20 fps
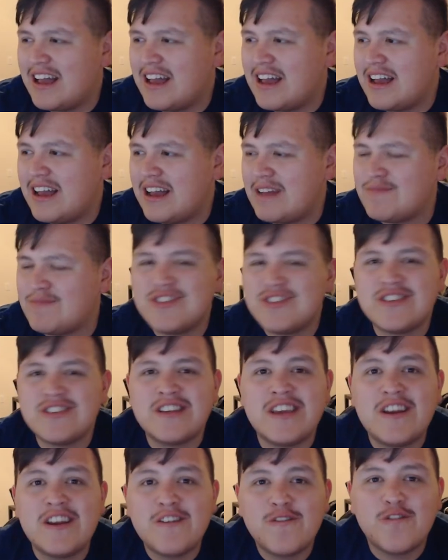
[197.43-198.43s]
I'm just
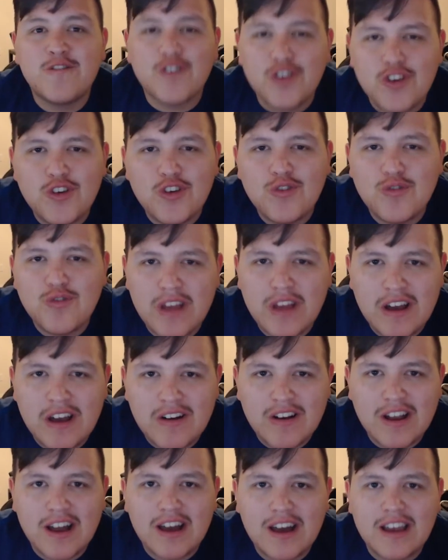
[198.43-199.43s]
here for you
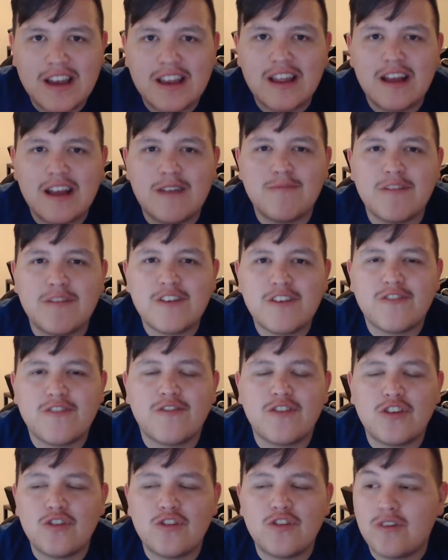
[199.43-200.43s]
now, God. I'm here
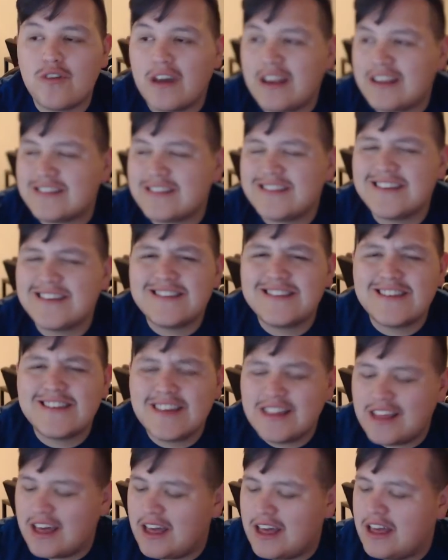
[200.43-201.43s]
for you. And as I
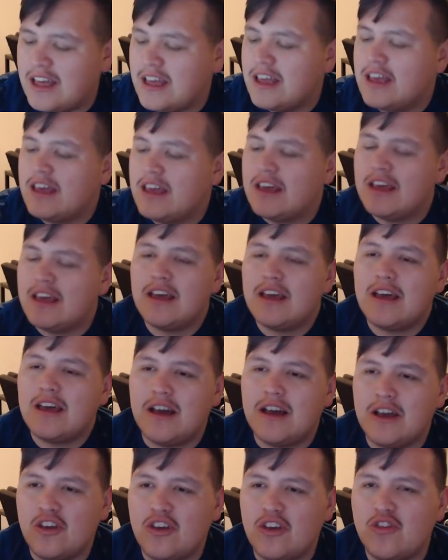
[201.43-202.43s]
said that,
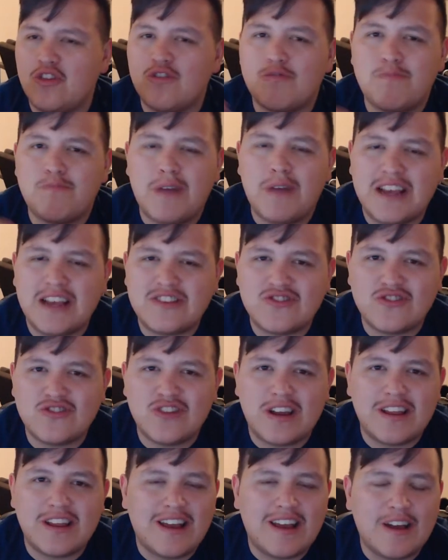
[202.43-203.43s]
youth
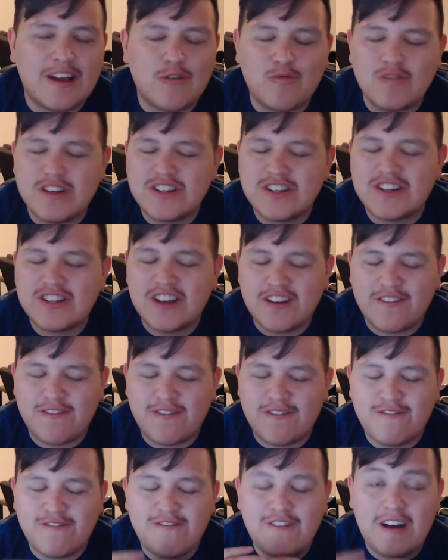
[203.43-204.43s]
pastor, I wish I
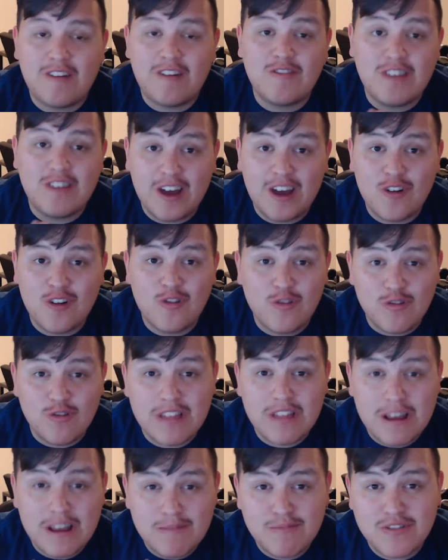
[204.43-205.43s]
found out who
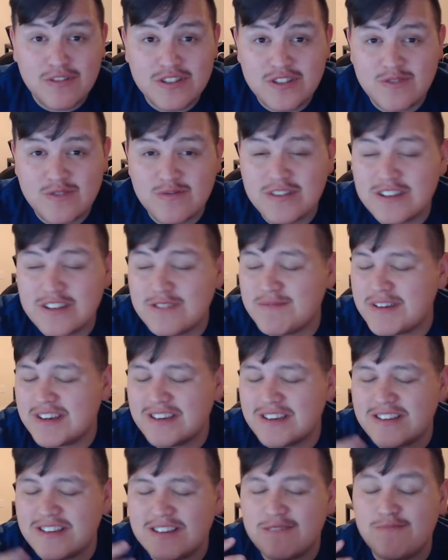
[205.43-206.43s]
that person was,
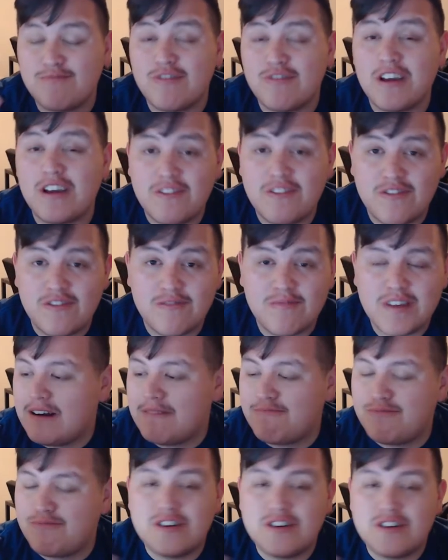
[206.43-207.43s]
because he prayed for me,
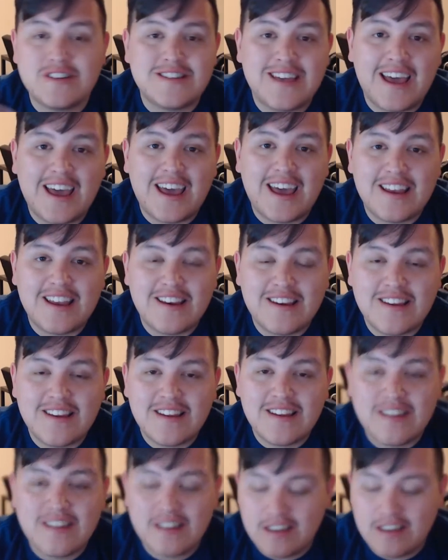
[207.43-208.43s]
put his hand
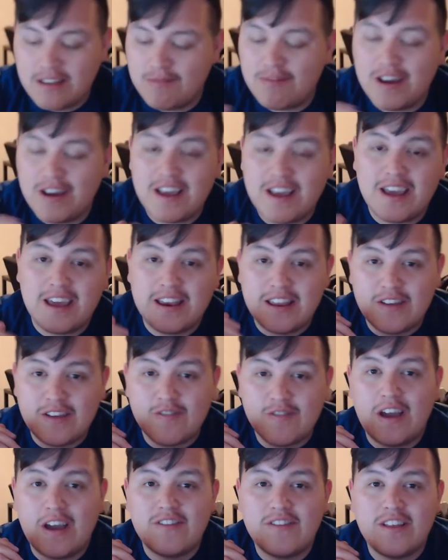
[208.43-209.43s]
in my hand, he
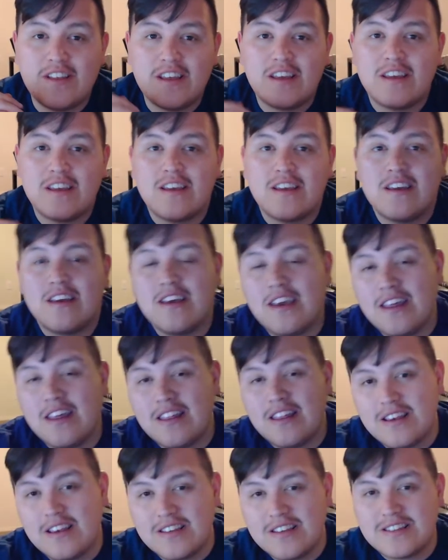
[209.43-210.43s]
grabbed it,
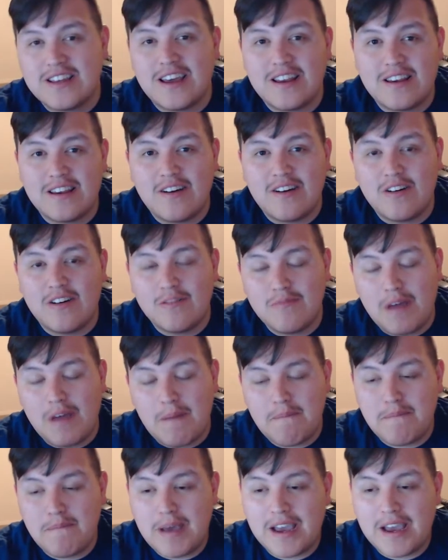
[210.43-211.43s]
and then his hand on my
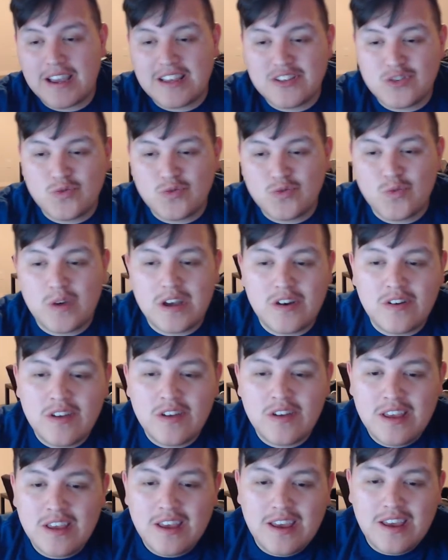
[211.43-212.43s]
back as well,
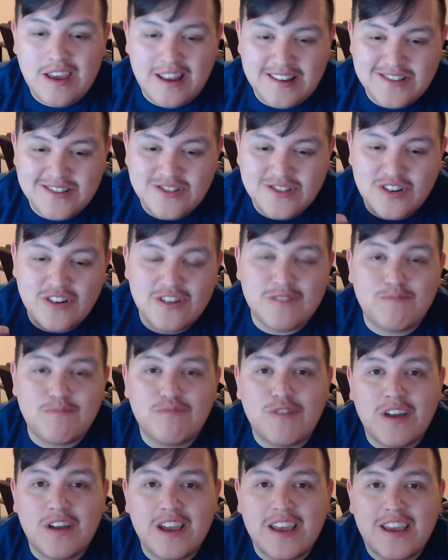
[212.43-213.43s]
and he started to
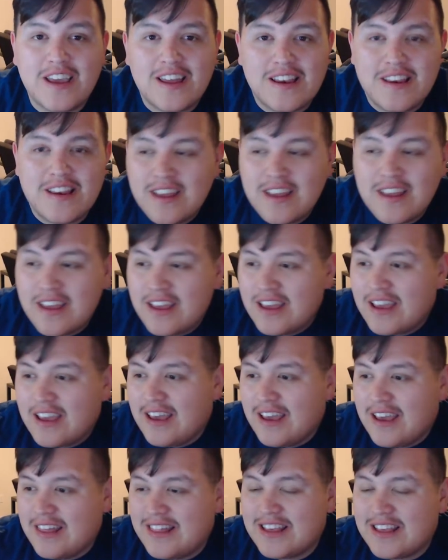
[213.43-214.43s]
pray, and
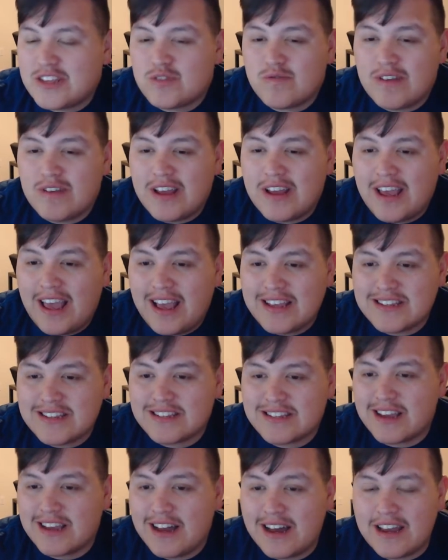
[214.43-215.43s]
that's when I
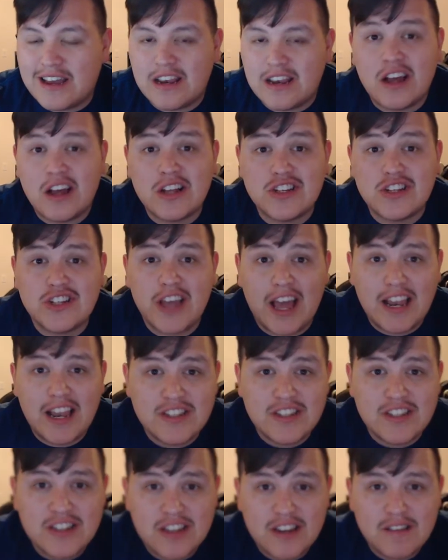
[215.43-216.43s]
asked God, not
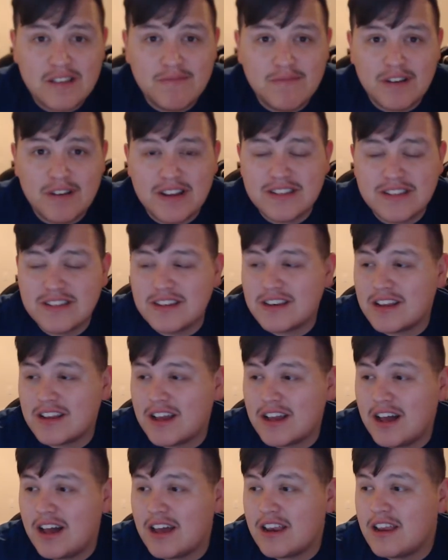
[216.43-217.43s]
challenging him, but I said,
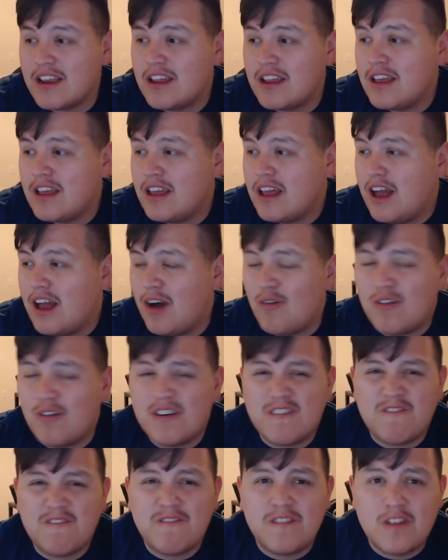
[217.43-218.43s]
God, I
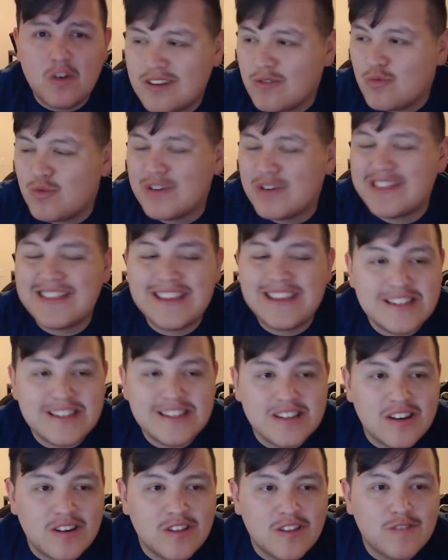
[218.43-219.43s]
want to feel what
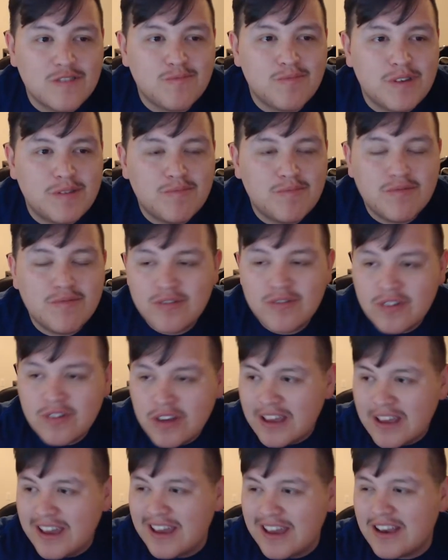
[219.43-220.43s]
these other people
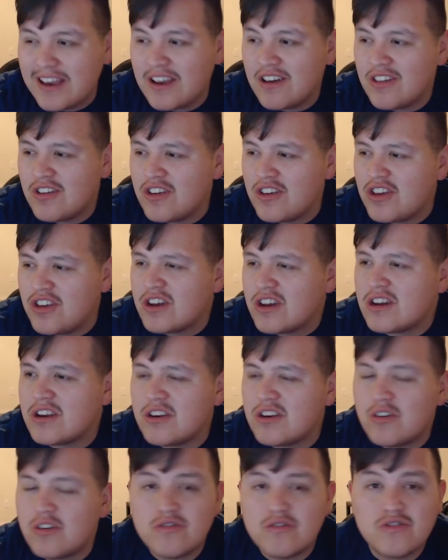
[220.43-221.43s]
and other young
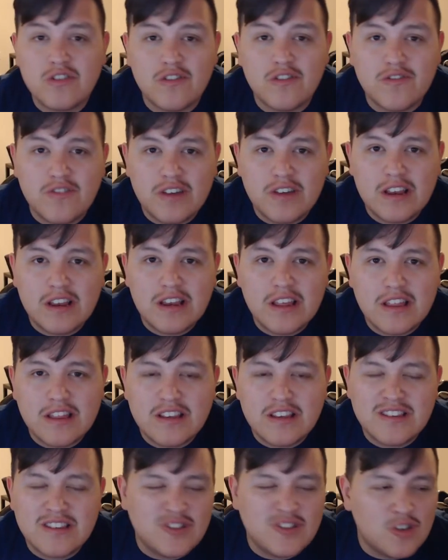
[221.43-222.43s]
adults are feeling,
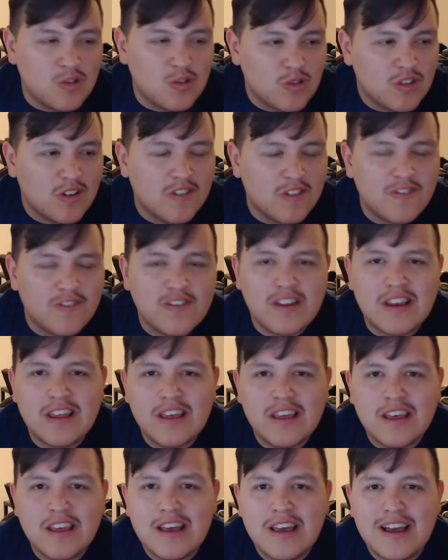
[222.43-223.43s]
these youth are
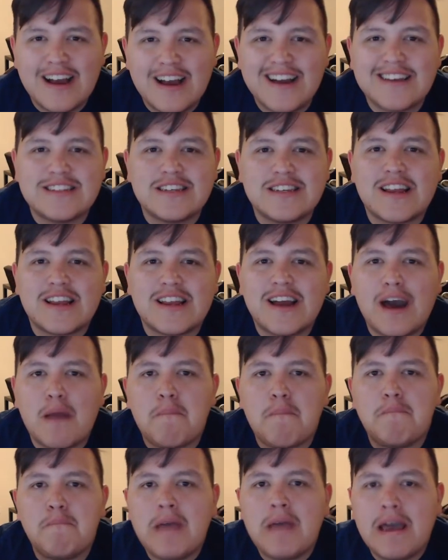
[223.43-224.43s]
feeling. I said,
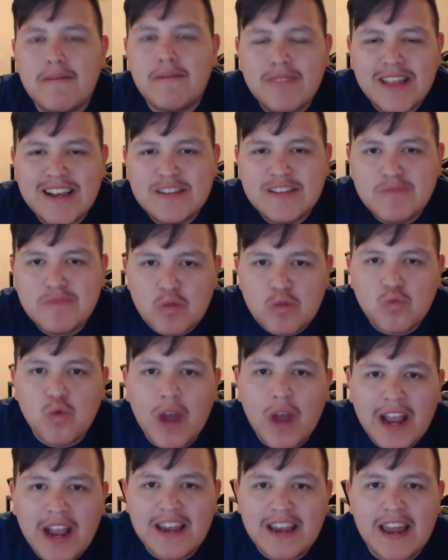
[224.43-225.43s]
God, baptize me
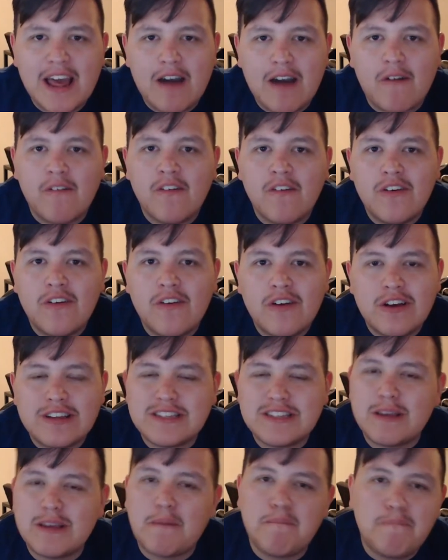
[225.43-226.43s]
right now. I
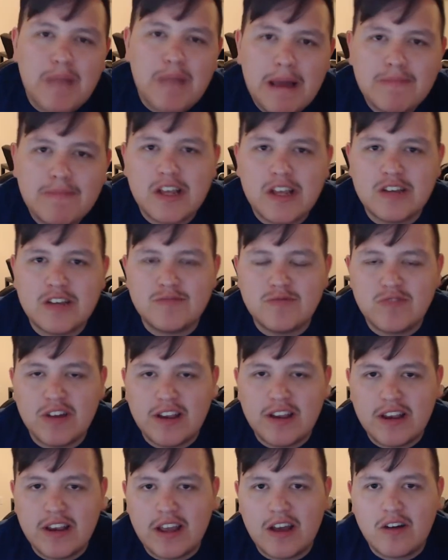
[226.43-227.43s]
said, baptize me
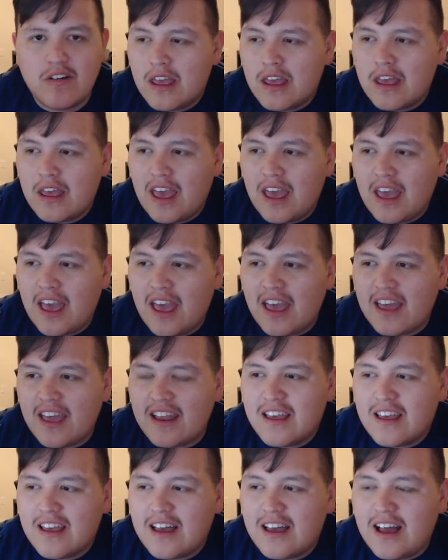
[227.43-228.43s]
right now.
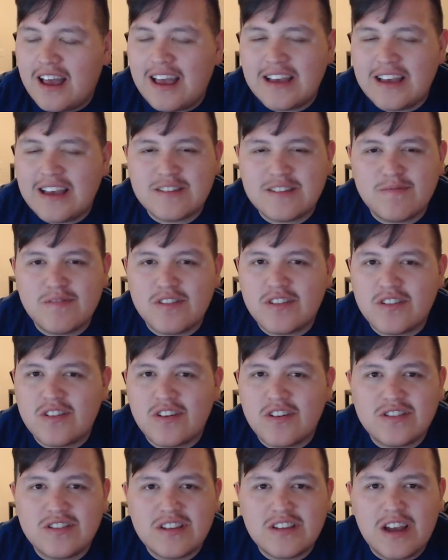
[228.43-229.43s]
And I asked him the
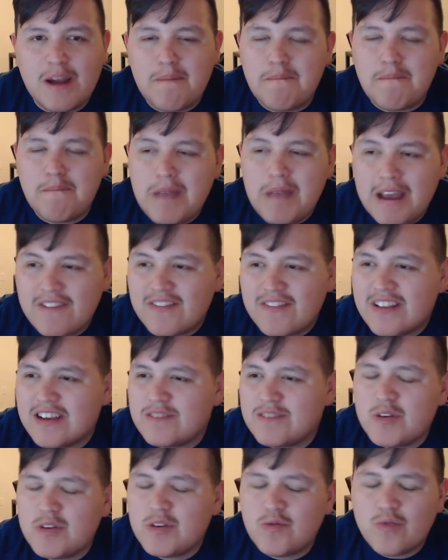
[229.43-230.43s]
third time,
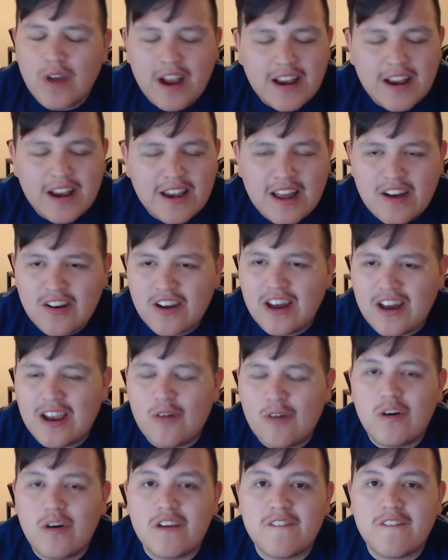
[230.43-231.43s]
baptize me right now, God, I
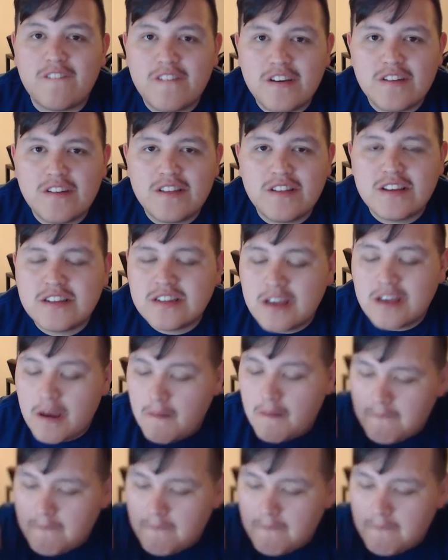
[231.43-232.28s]
want to feel this.